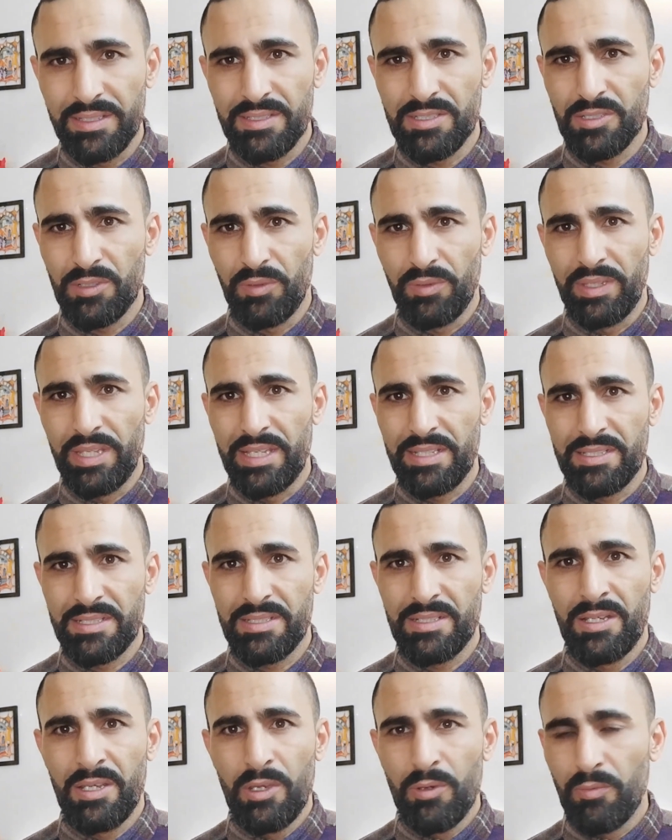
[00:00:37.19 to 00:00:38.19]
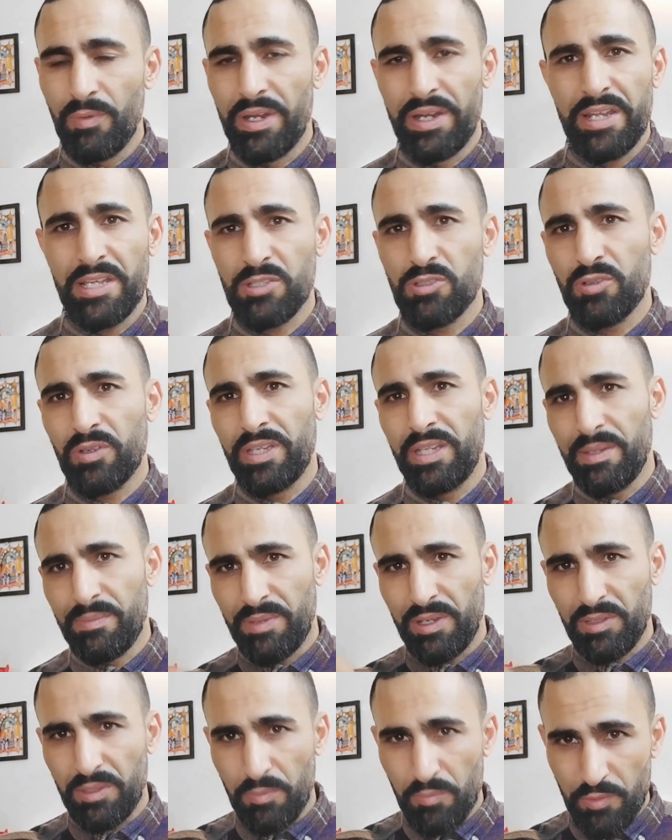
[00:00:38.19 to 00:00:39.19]
So that's, we're not talking
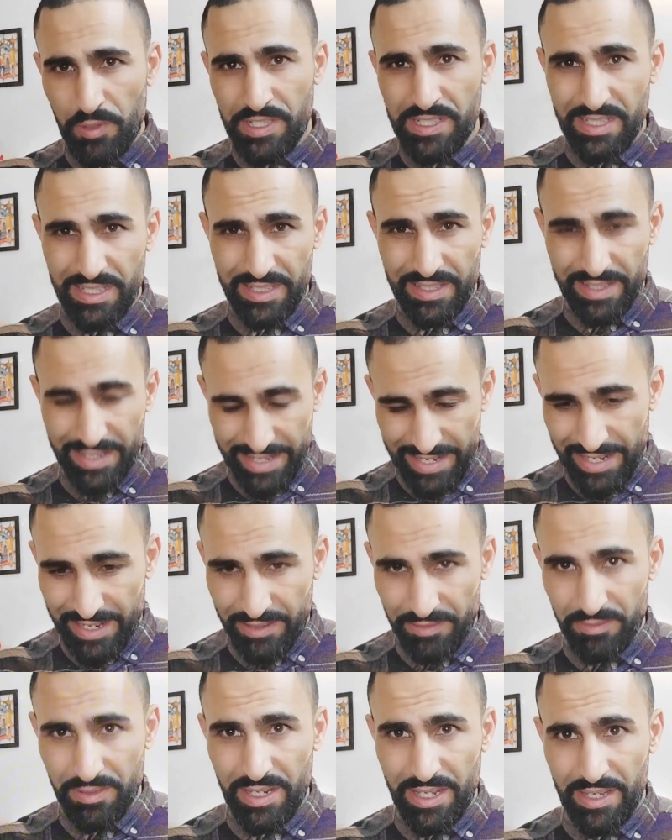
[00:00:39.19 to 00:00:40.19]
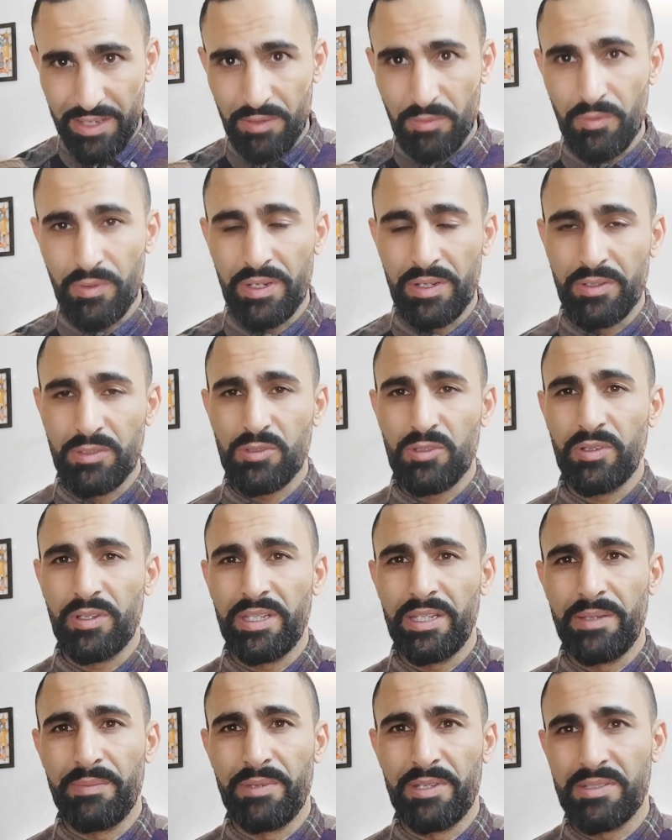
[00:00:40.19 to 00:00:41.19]
about the present now we are
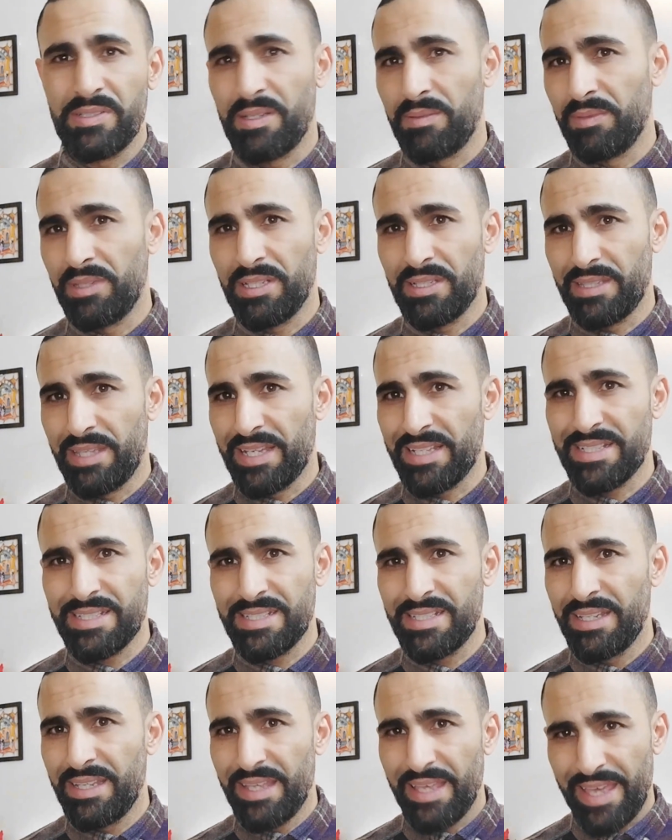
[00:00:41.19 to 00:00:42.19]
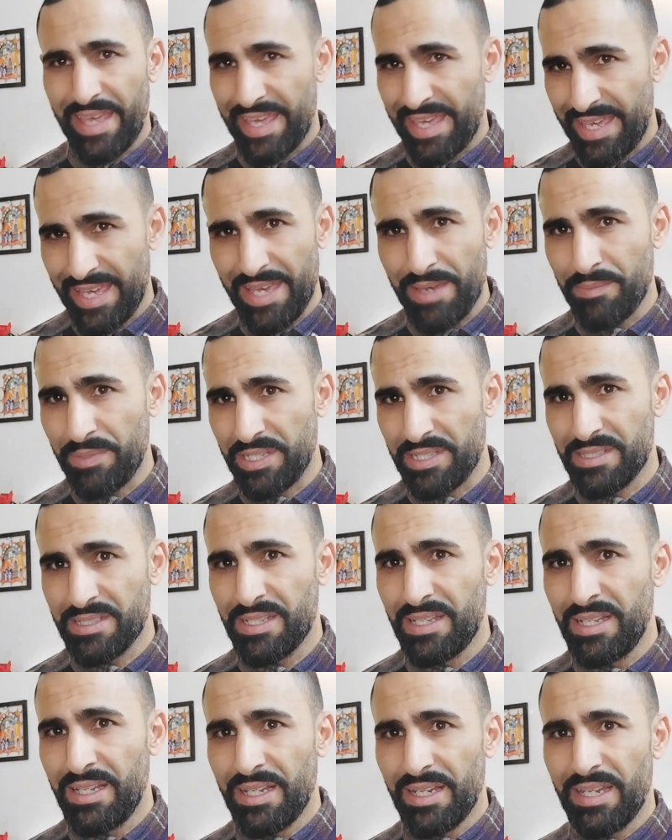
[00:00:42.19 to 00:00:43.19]
talking about something that's a habit.
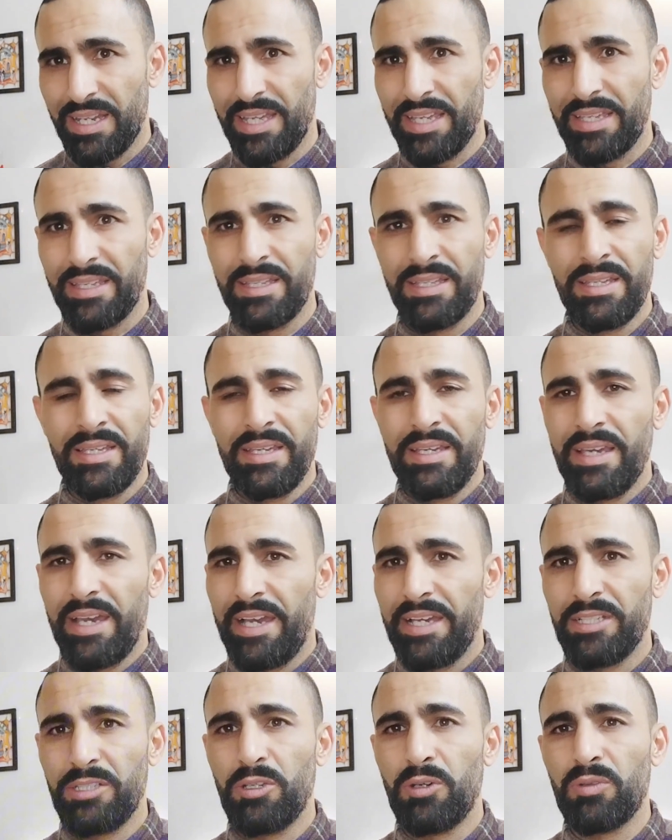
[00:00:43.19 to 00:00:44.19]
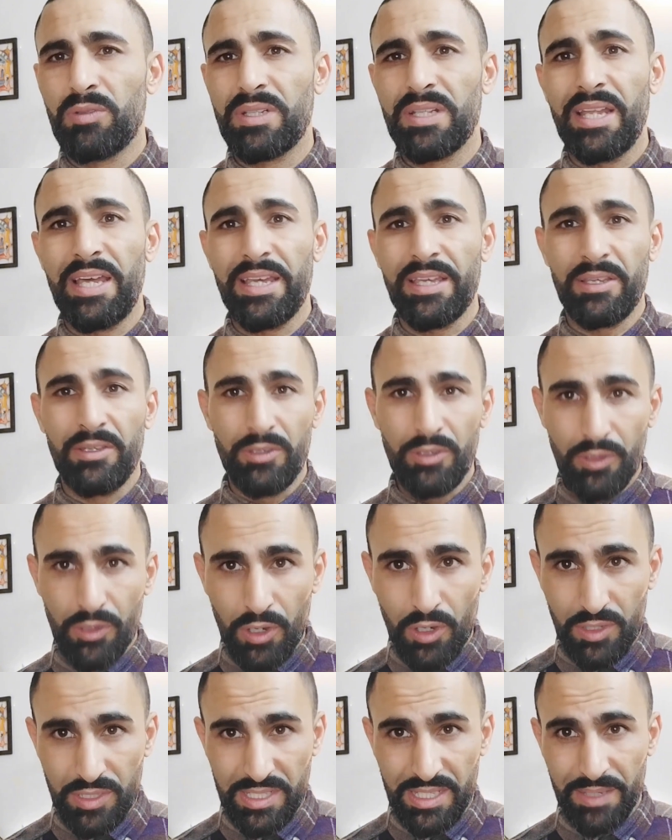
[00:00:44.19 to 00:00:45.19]
Like I don't like
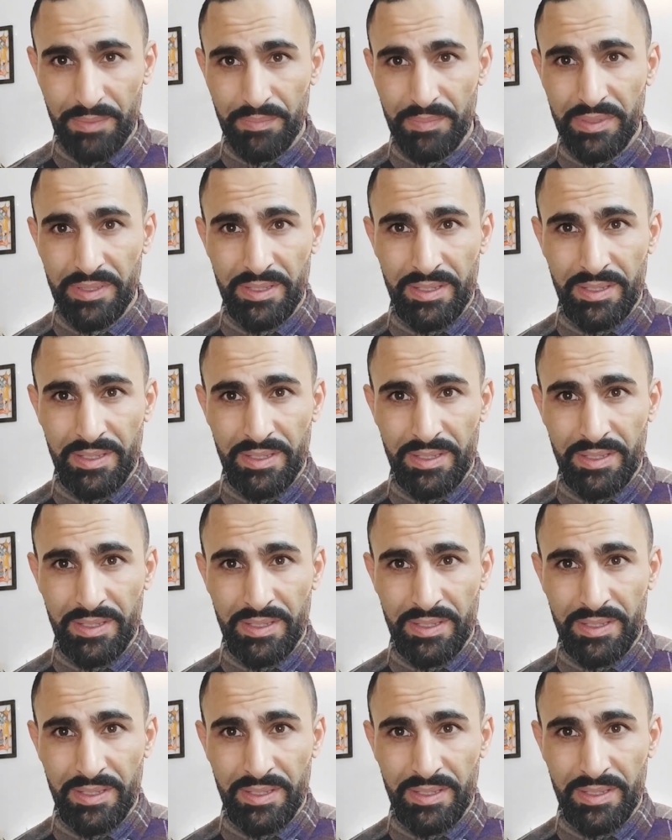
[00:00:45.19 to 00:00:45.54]
gossip.